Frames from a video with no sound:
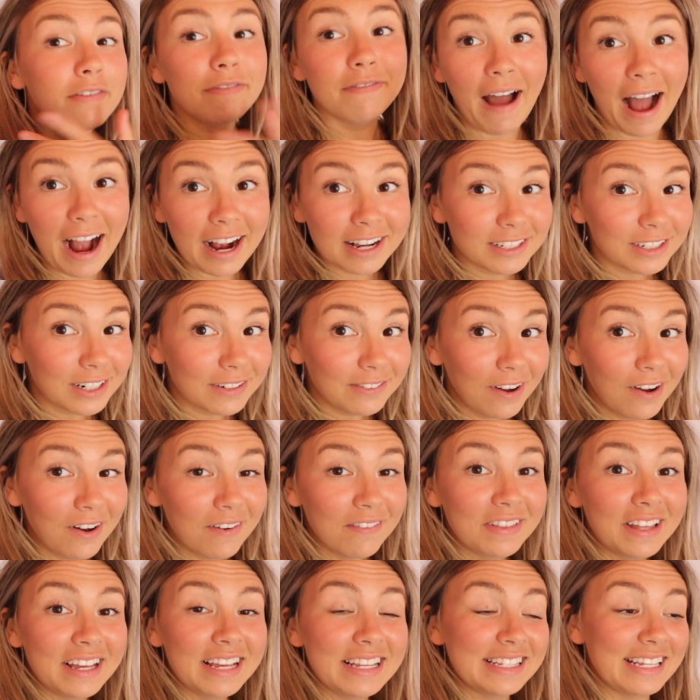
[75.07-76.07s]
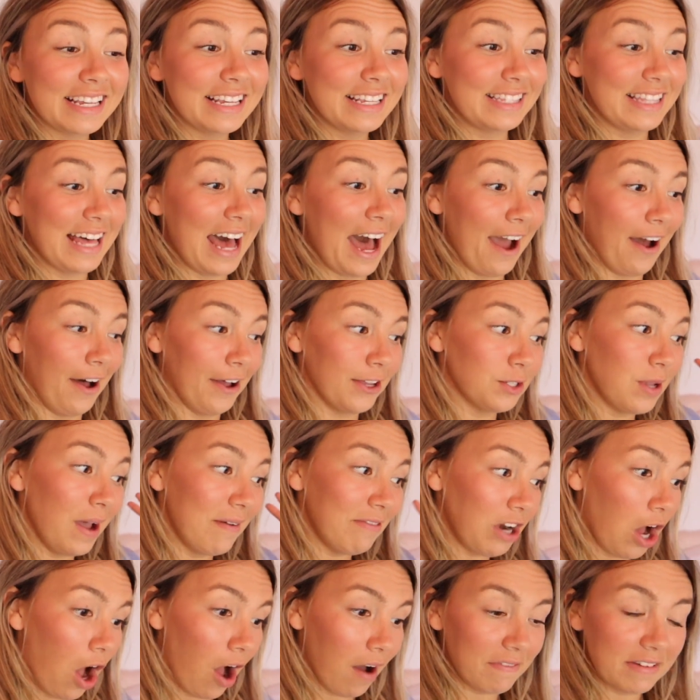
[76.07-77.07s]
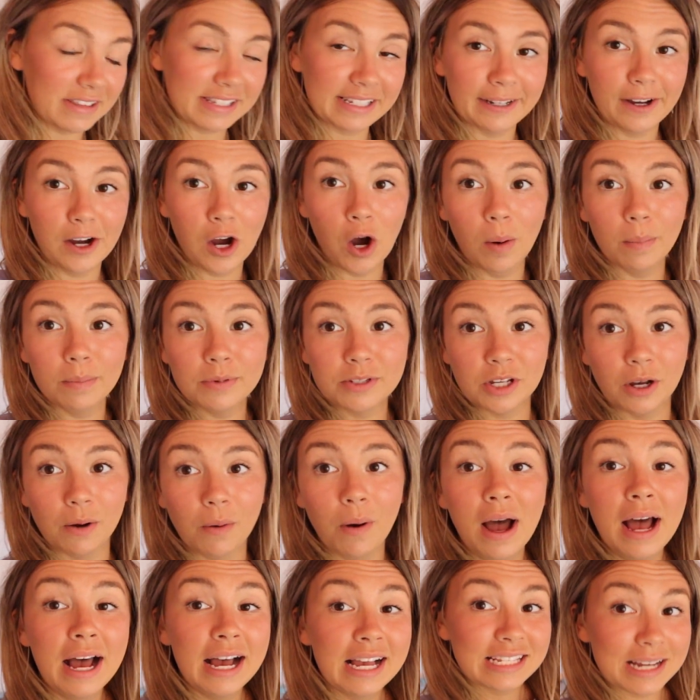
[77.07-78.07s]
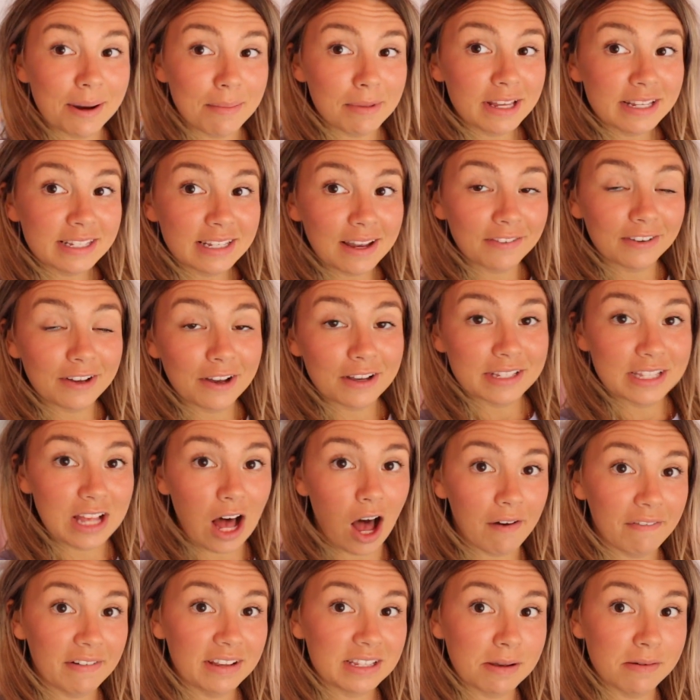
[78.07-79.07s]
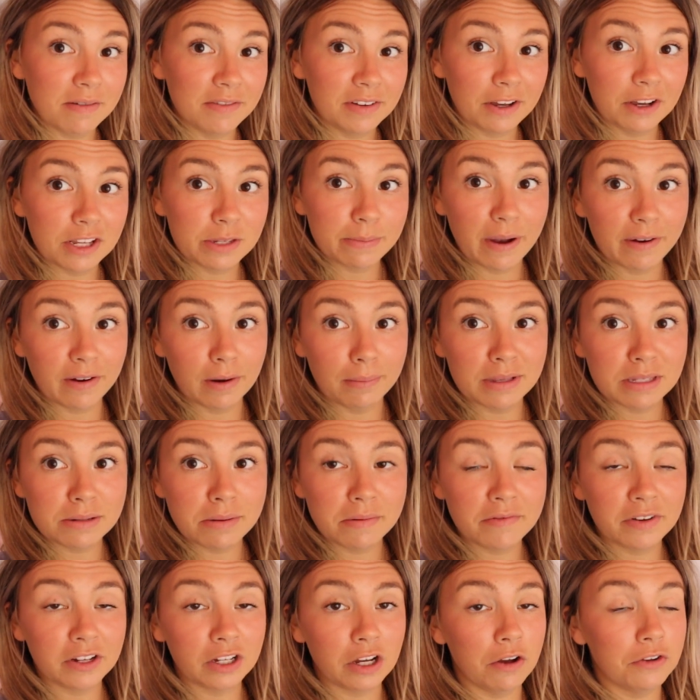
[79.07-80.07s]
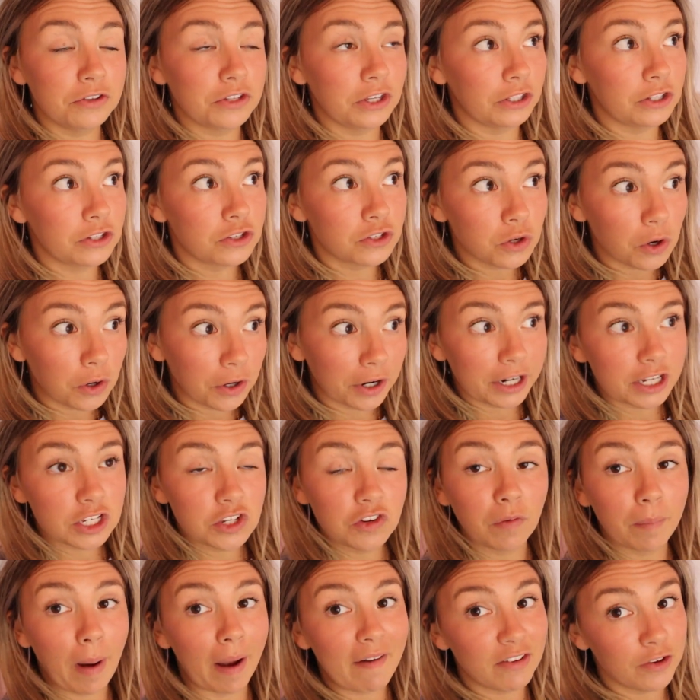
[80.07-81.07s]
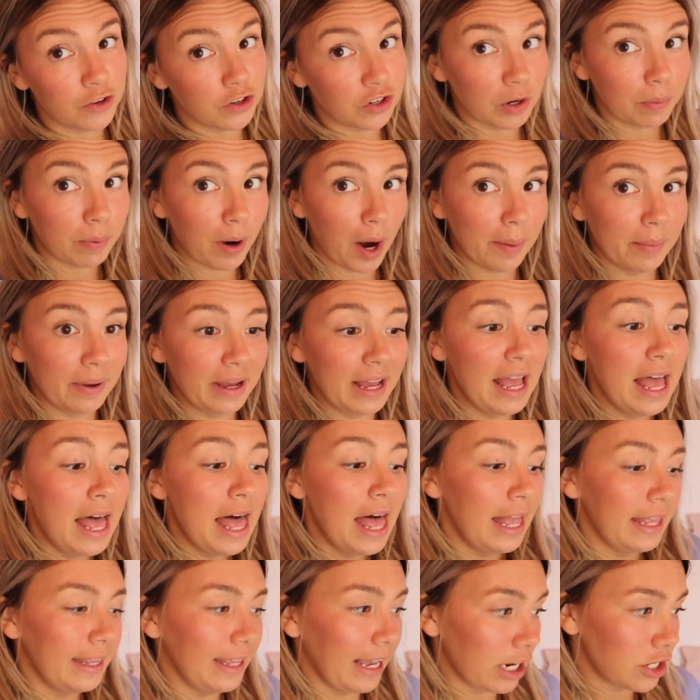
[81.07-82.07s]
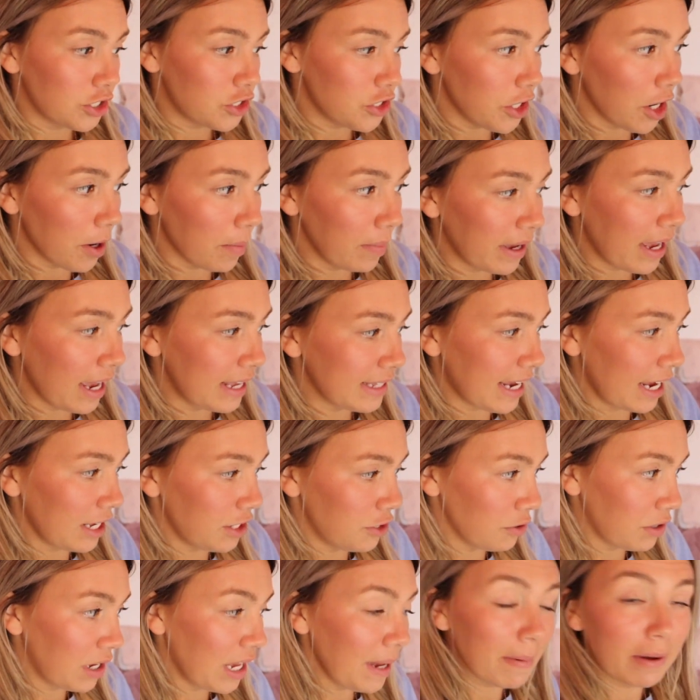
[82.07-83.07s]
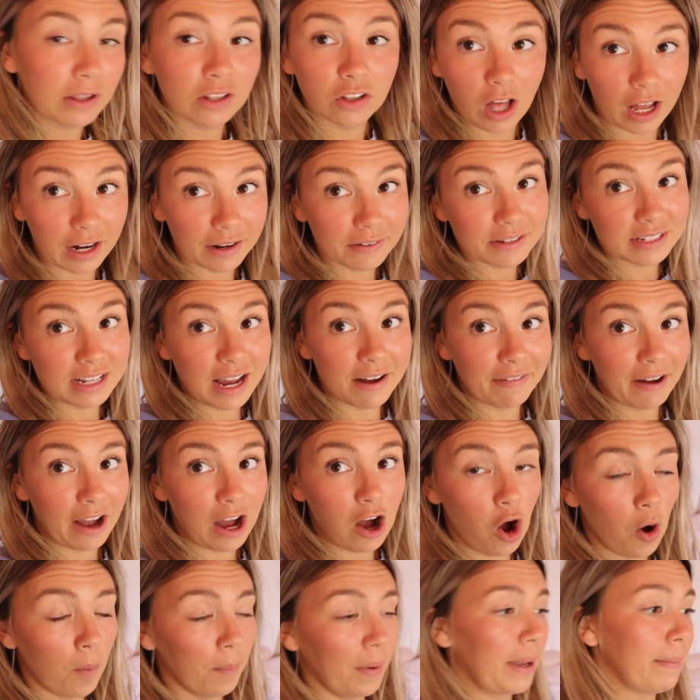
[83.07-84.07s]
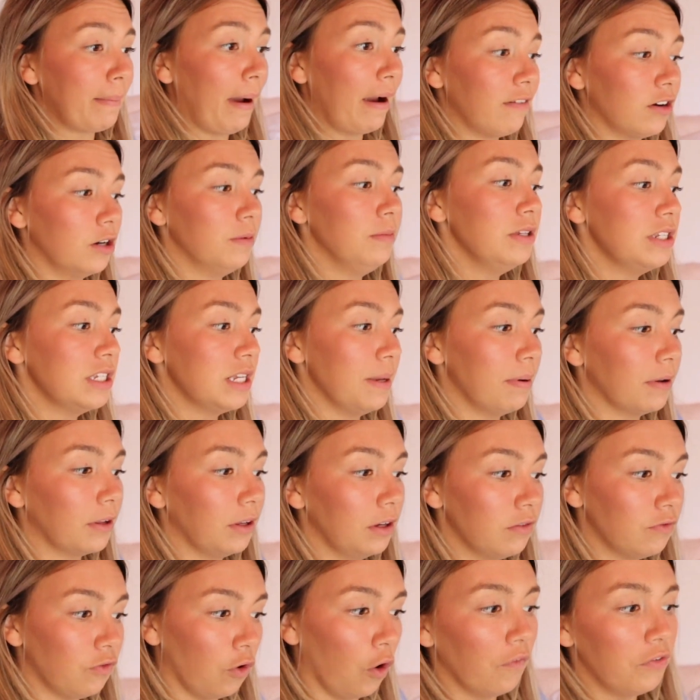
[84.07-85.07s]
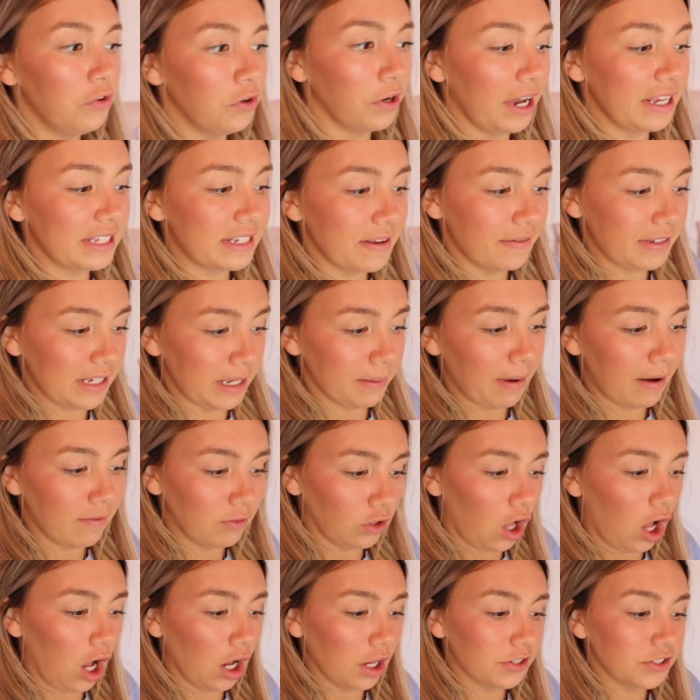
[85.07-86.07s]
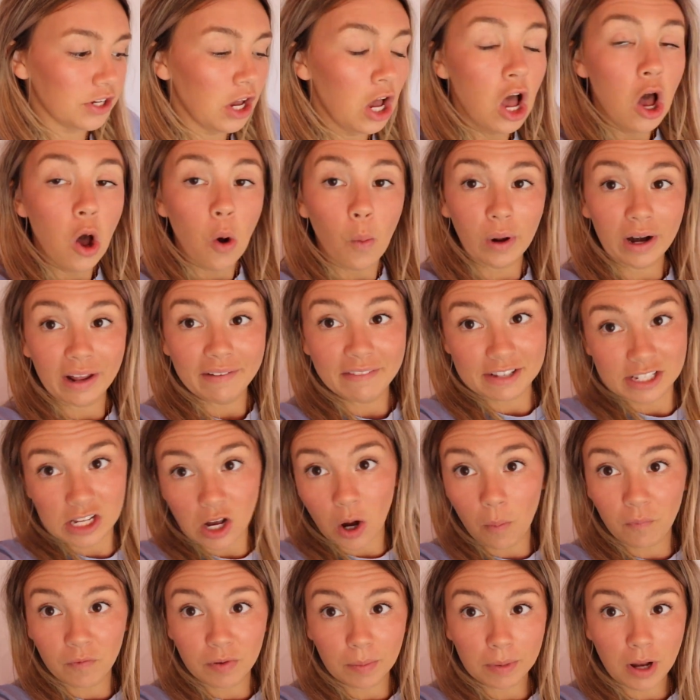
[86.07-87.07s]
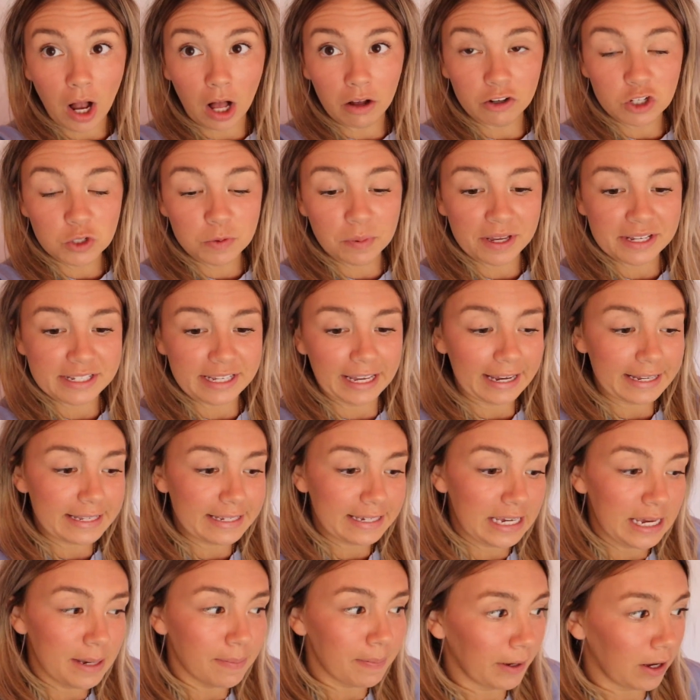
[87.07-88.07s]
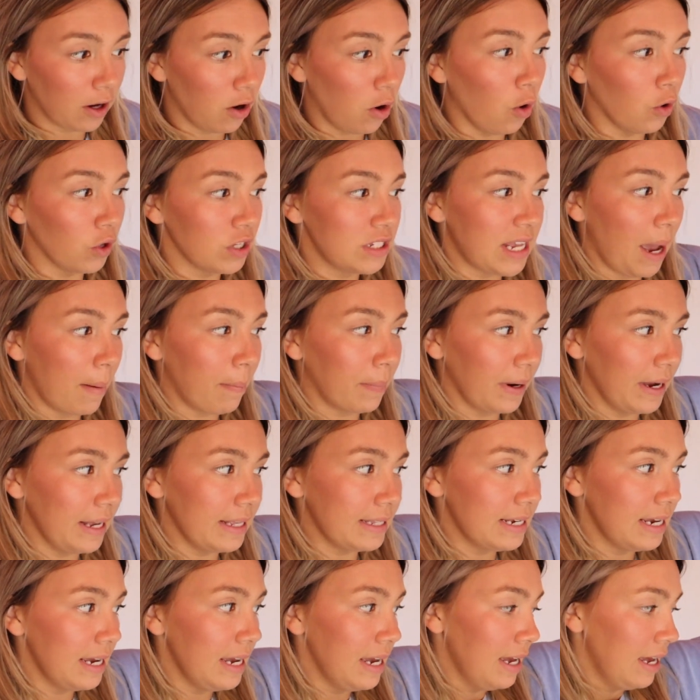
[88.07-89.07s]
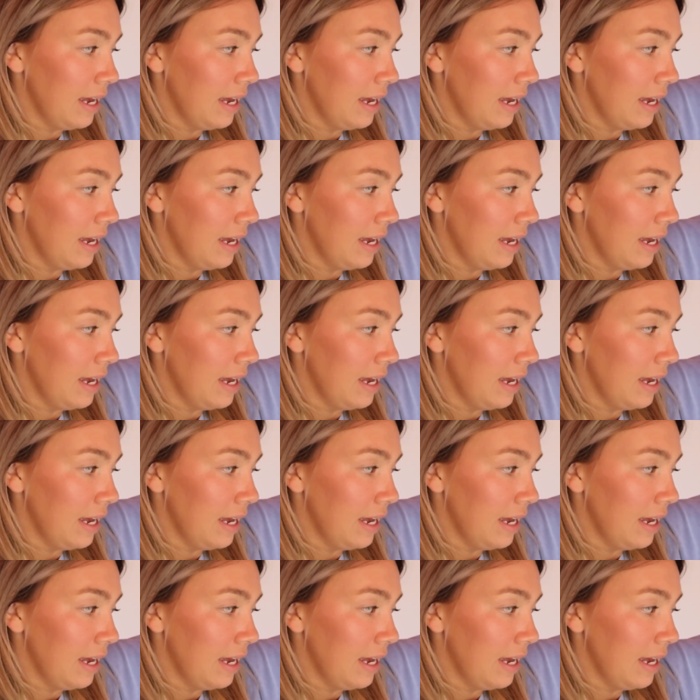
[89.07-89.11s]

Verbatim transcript: factor of all of this is that I also have an office at home. So some of the stuff goes in the office, some of it goes in my room and some of it goes in the storage for my future apartment next year because I do keep a lot of stuff at home. Like my room is typically full if you guys have seen my vlogs when I visit home from college because I like to keep like a whole separate